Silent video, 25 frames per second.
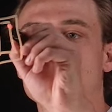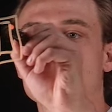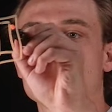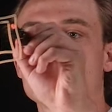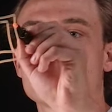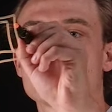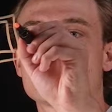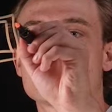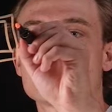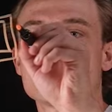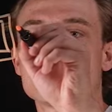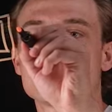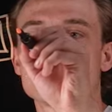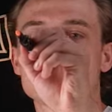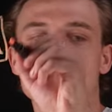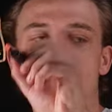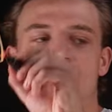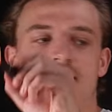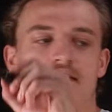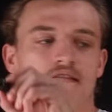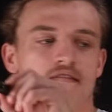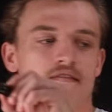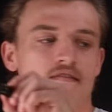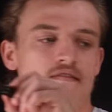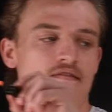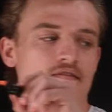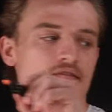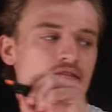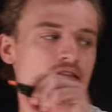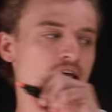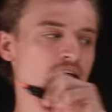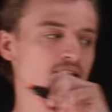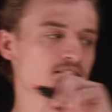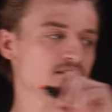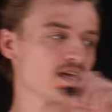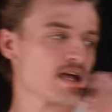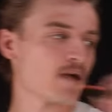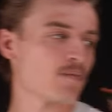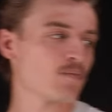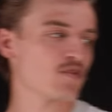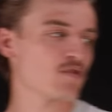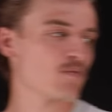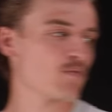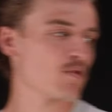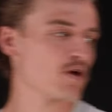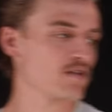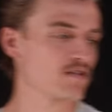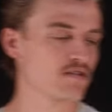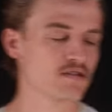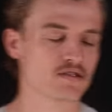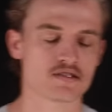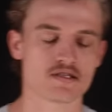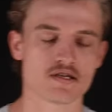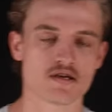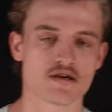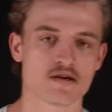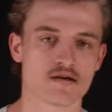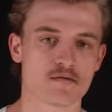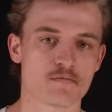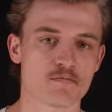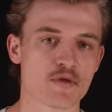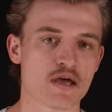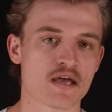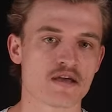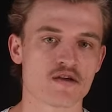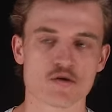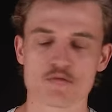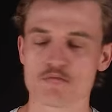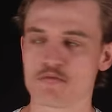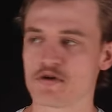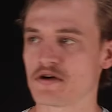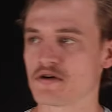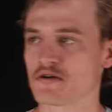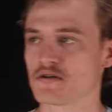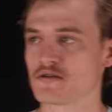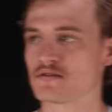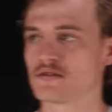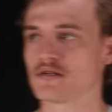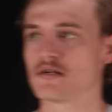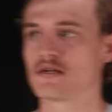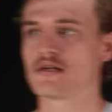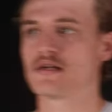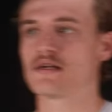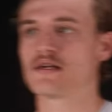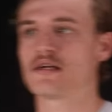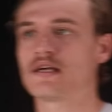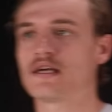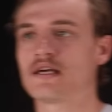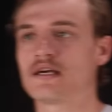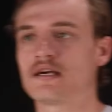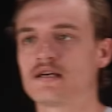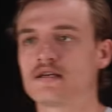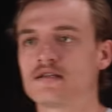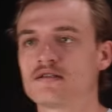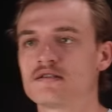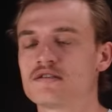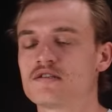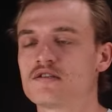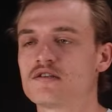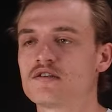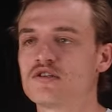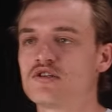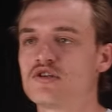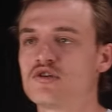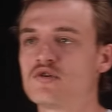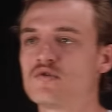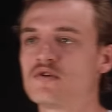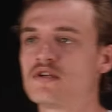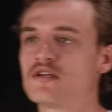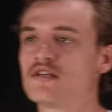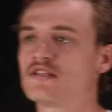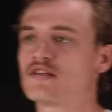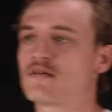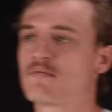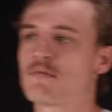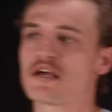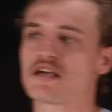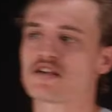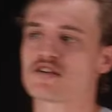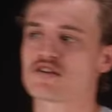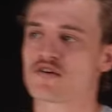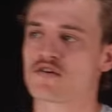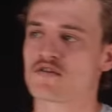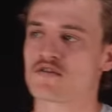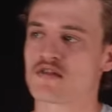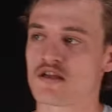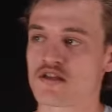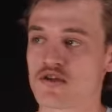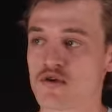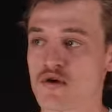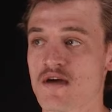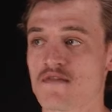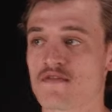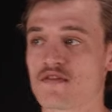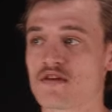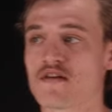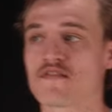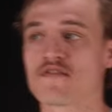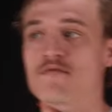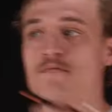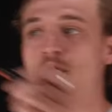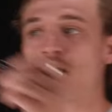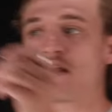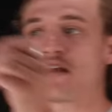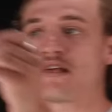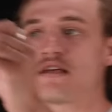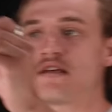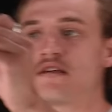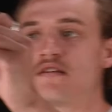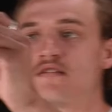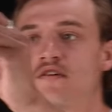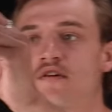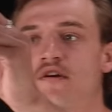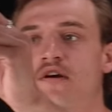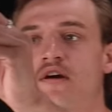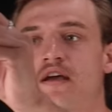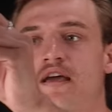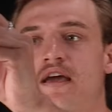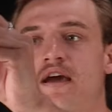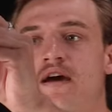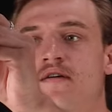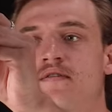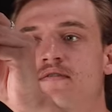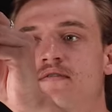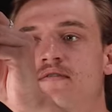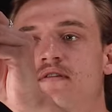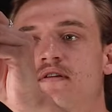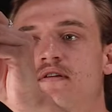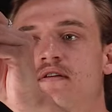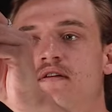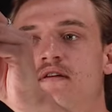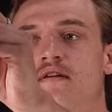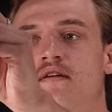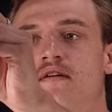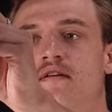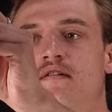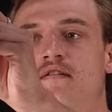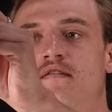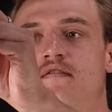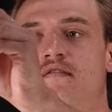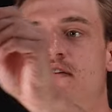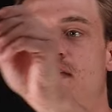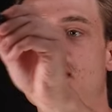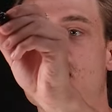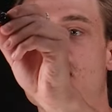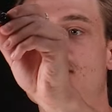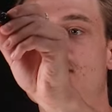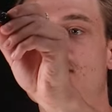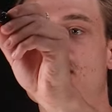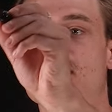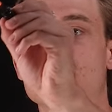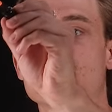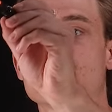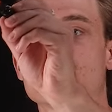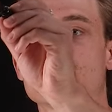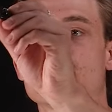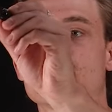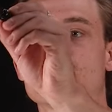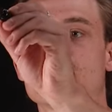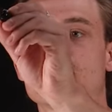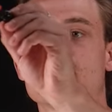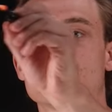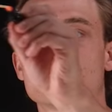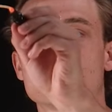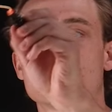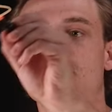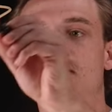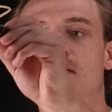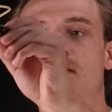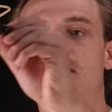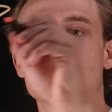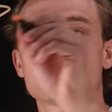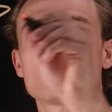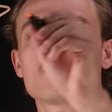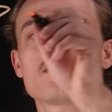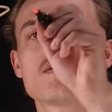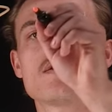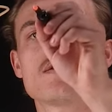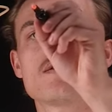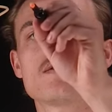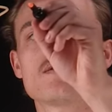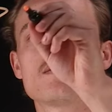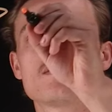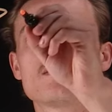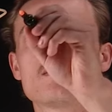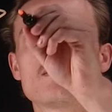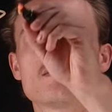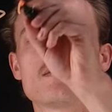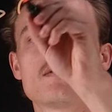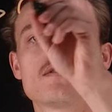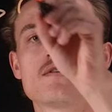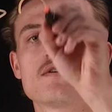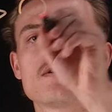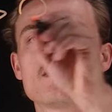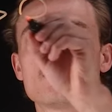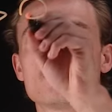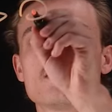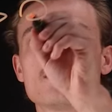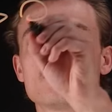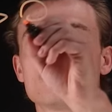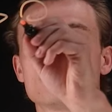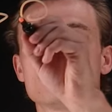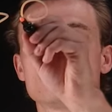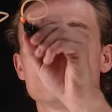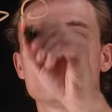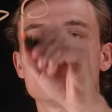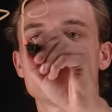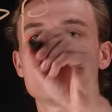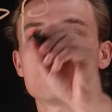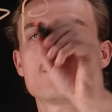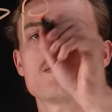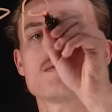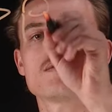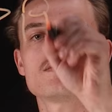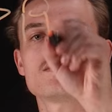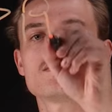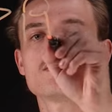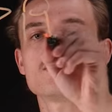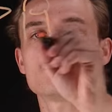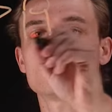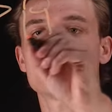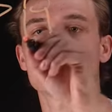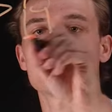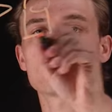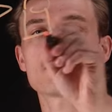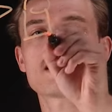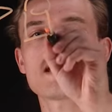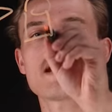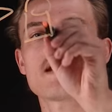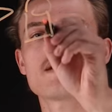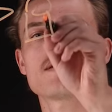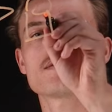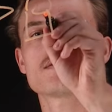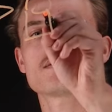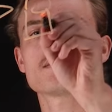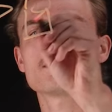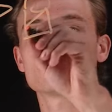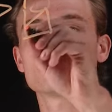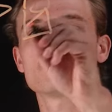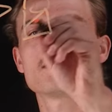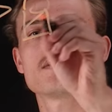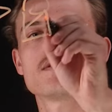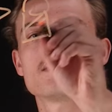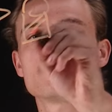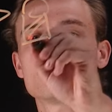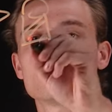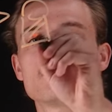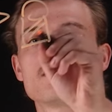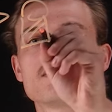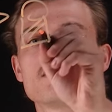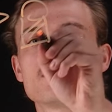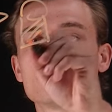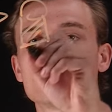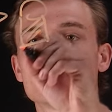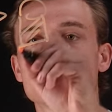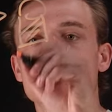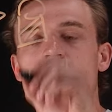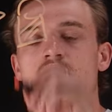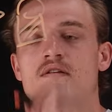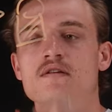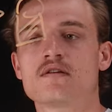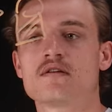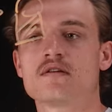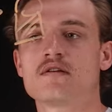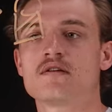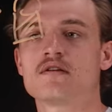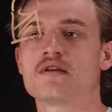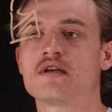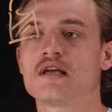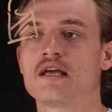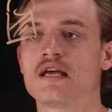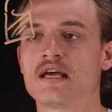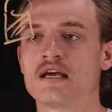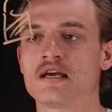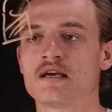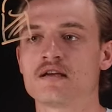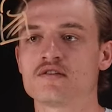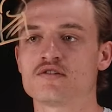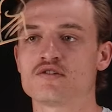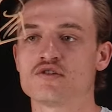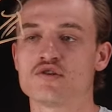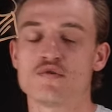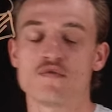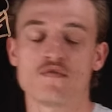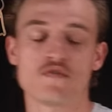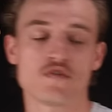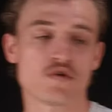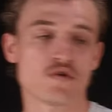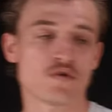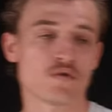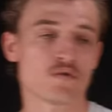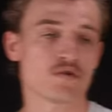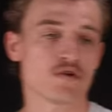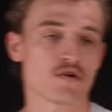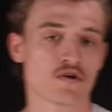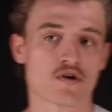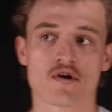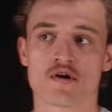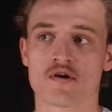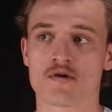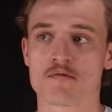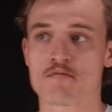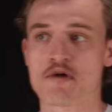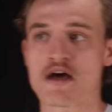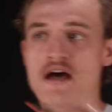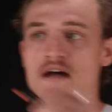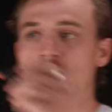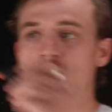Let's say it's that time of the month to pay your bill, and you need to make sure that you have enough money in your account to cover it. So you go into your account and you view your current